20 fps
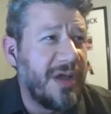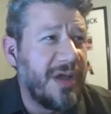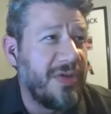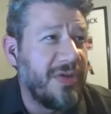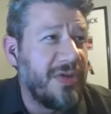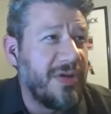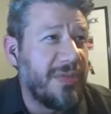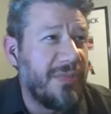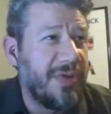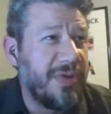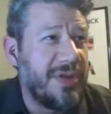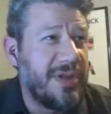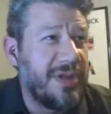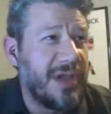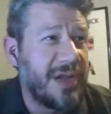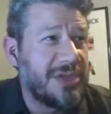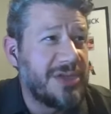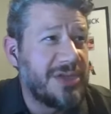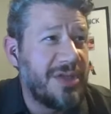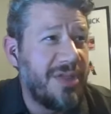other
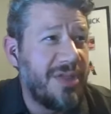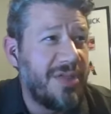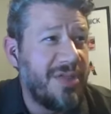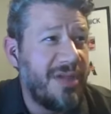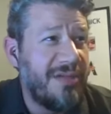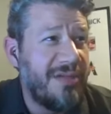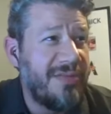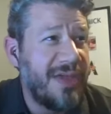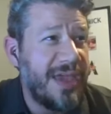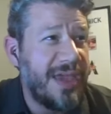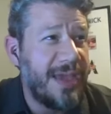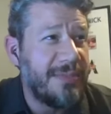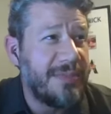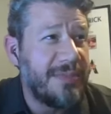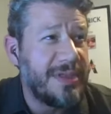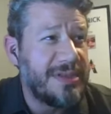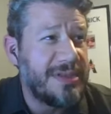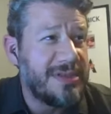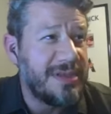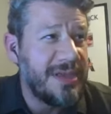productions of
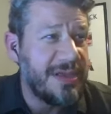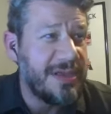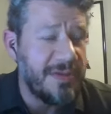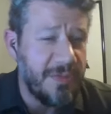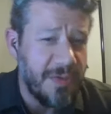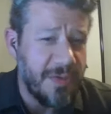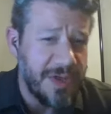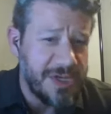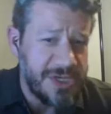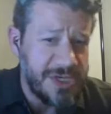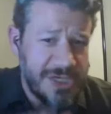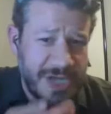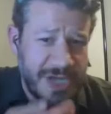Hamlet, in which,